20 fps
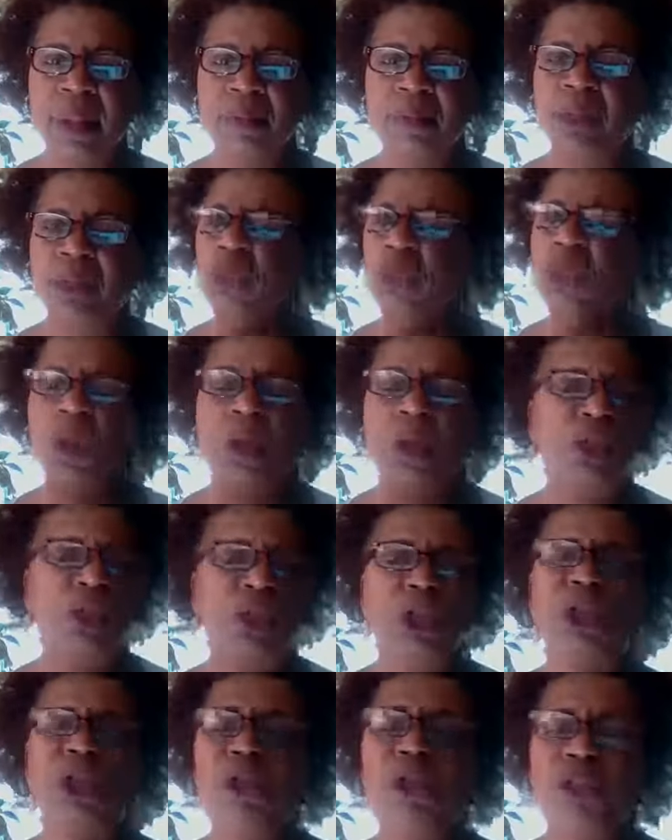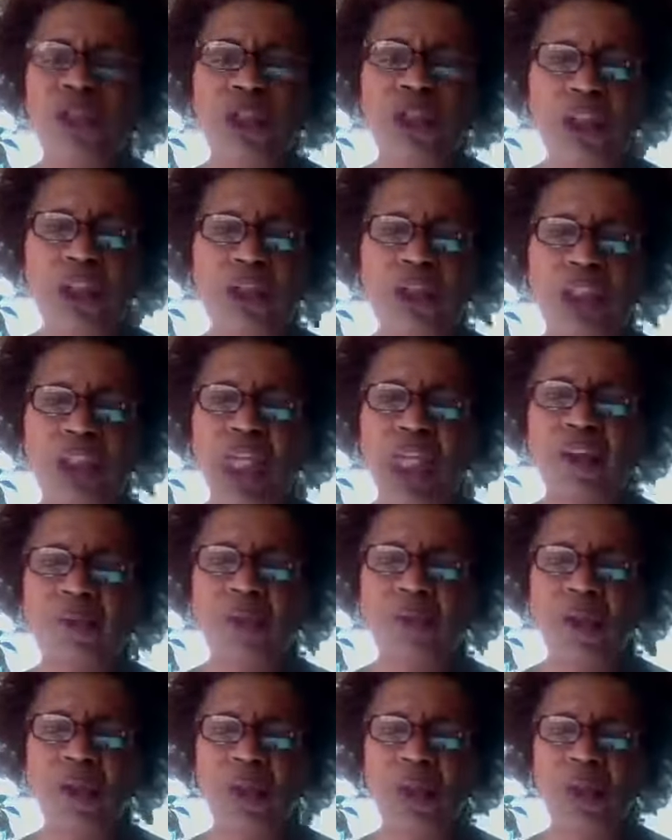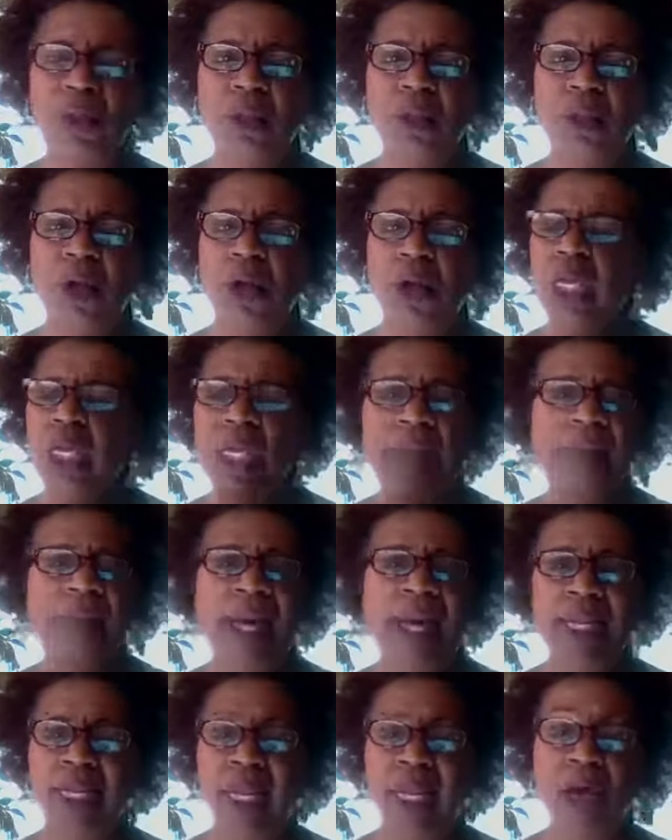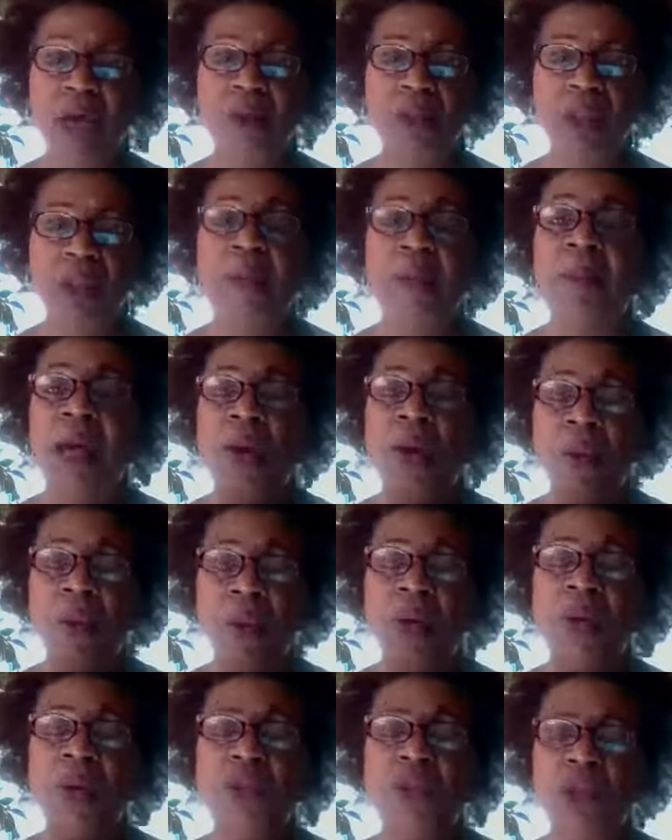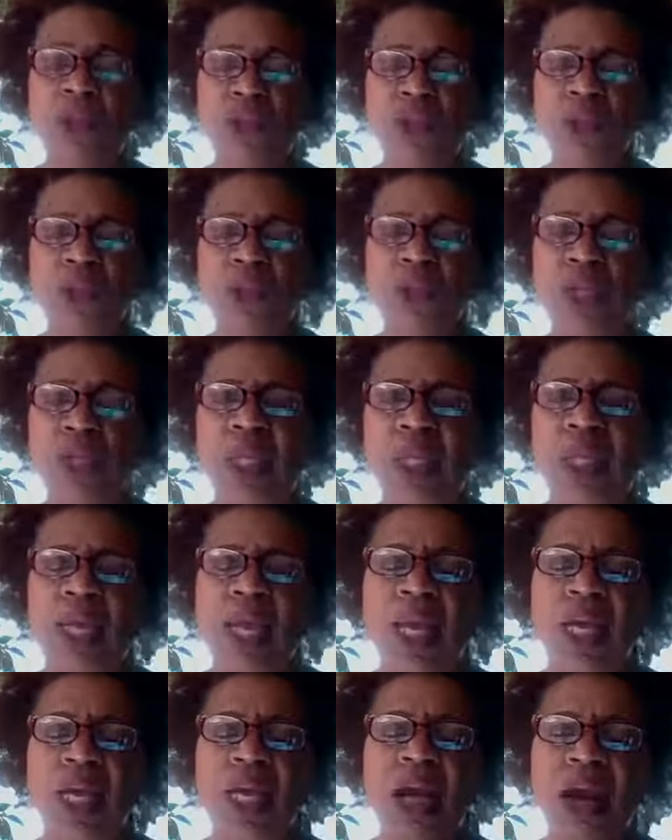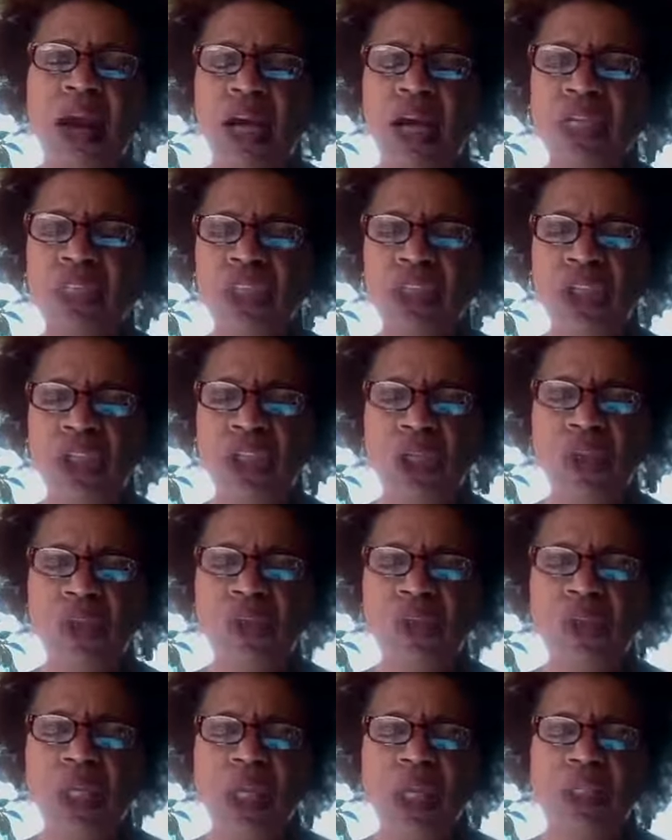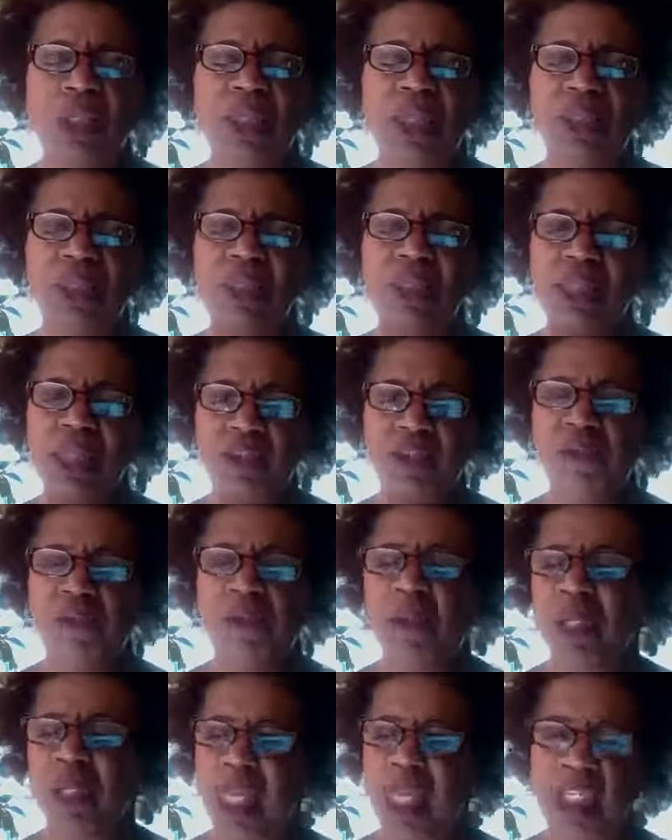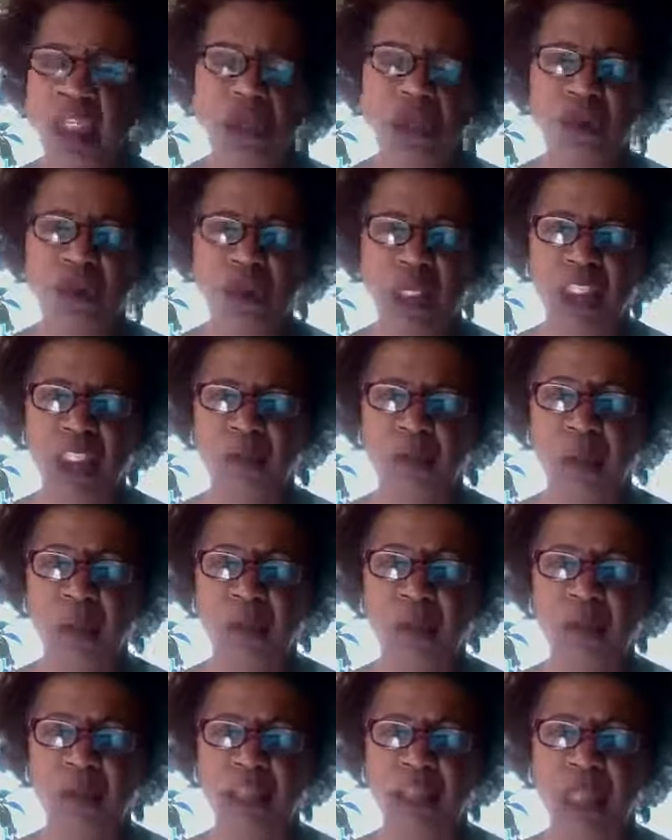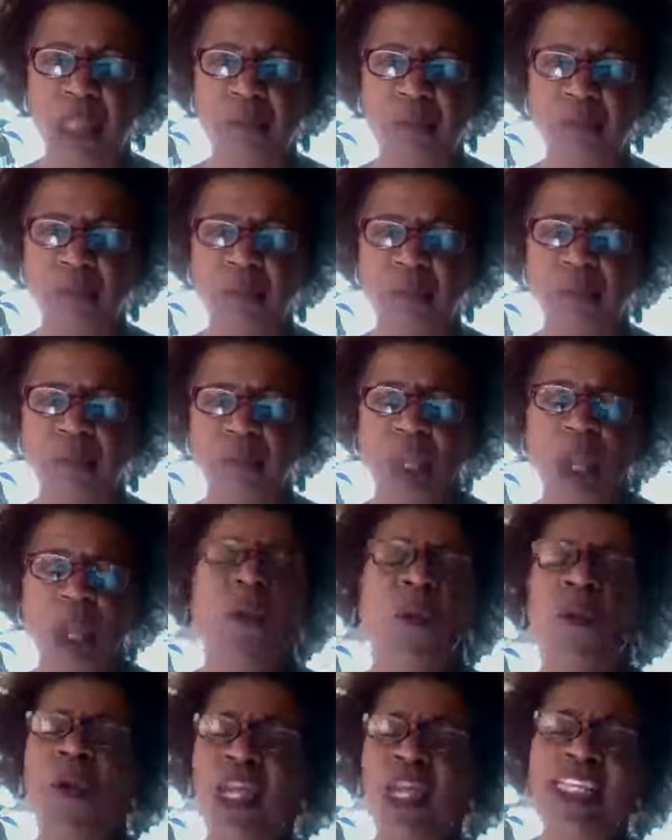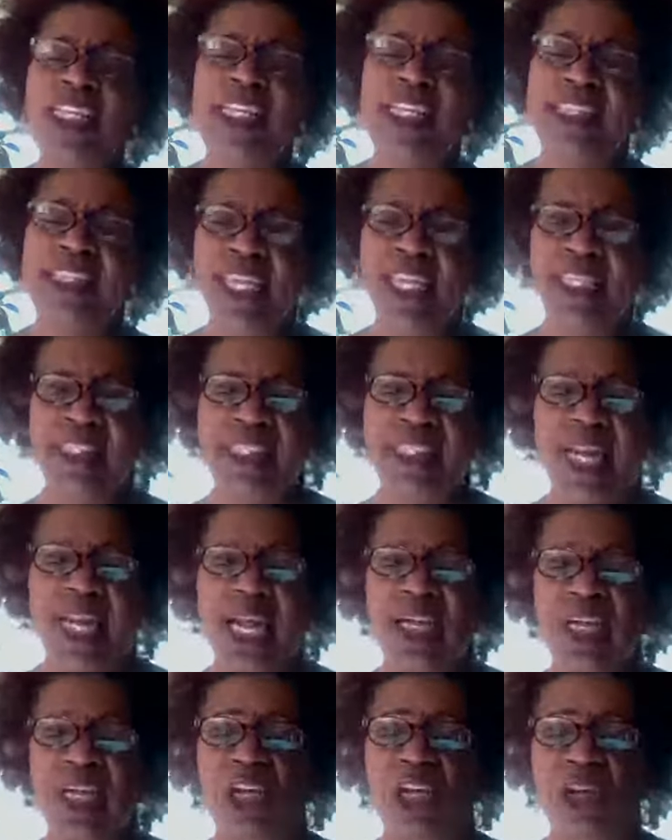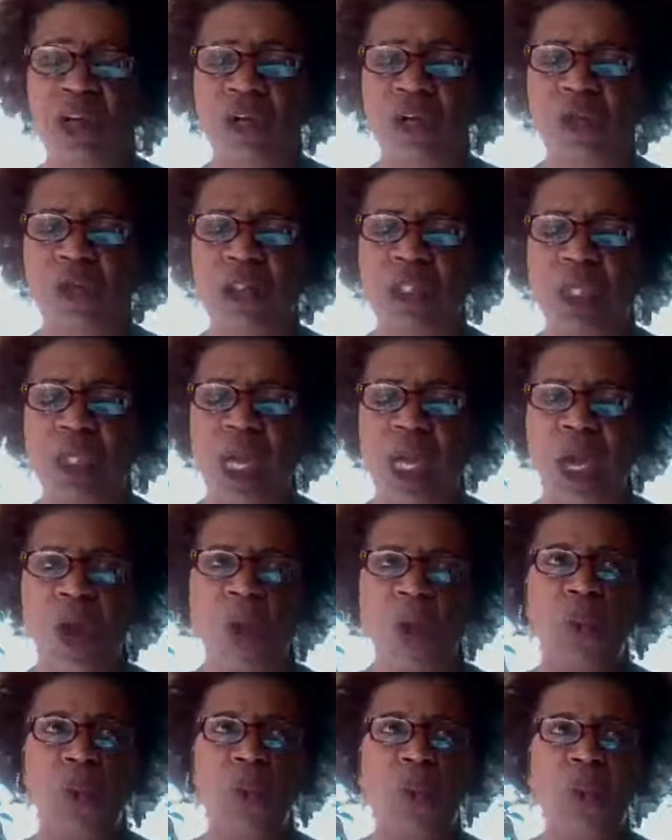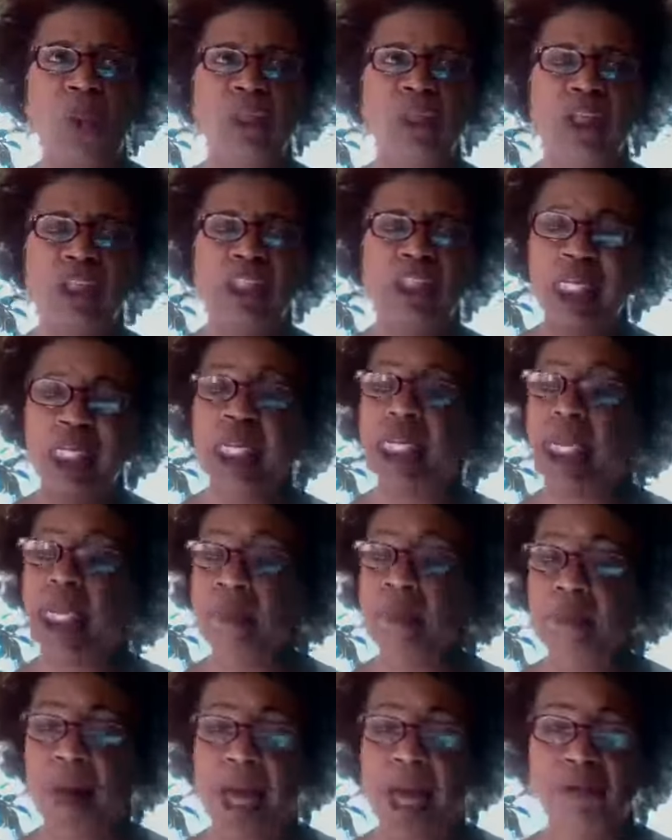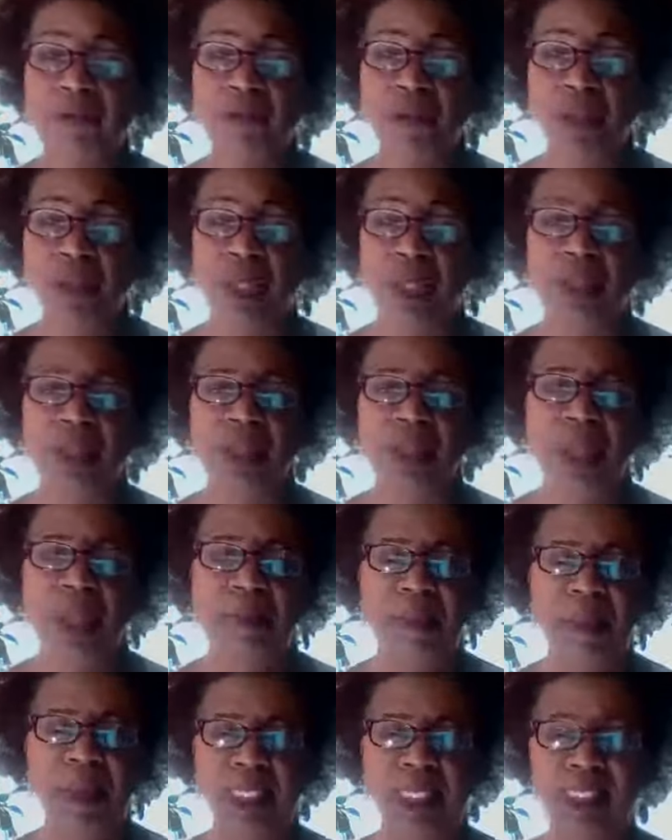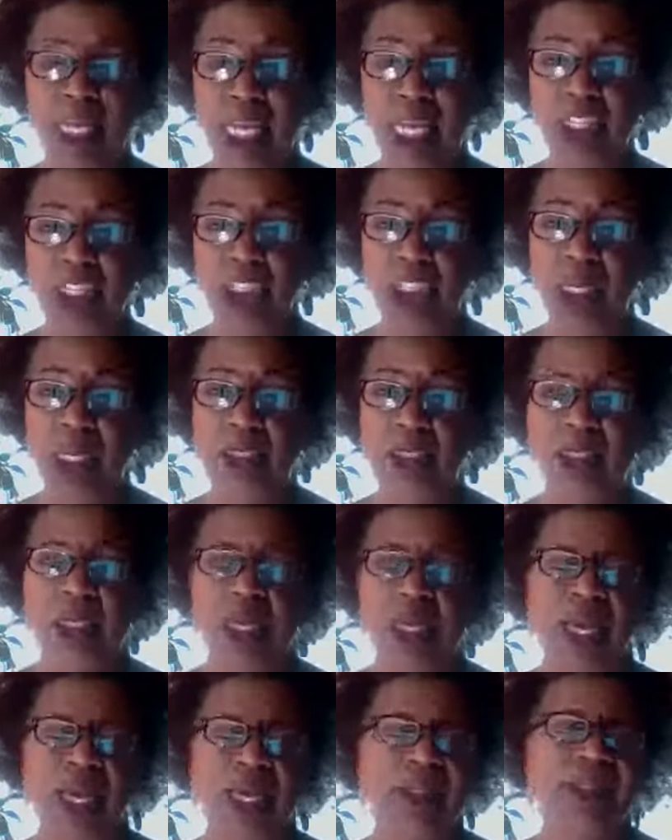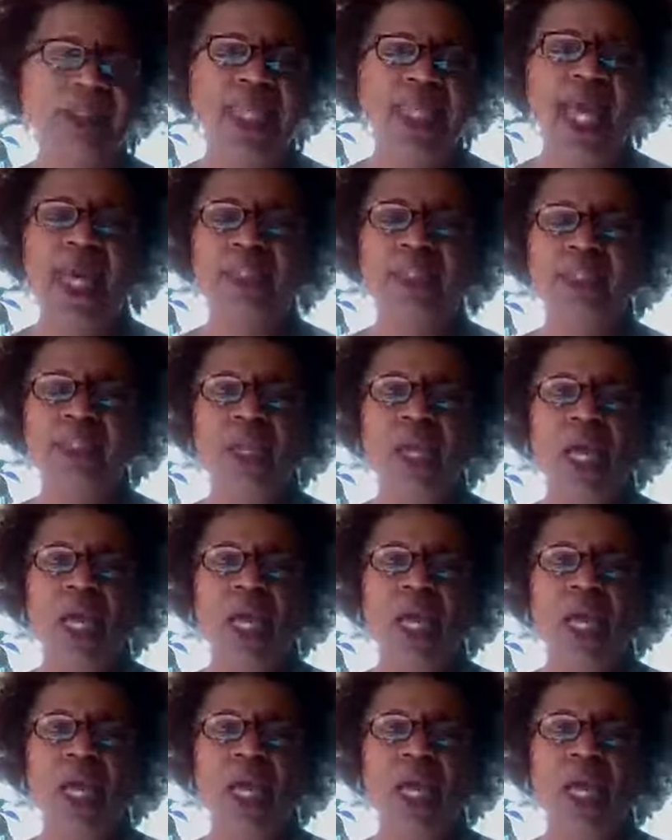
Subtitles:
but you weren't truthful to yourself or anybody else about what was truly causing you the suffering that you were experiencing. One of the things that I learned with studying mindfulness meditation is that,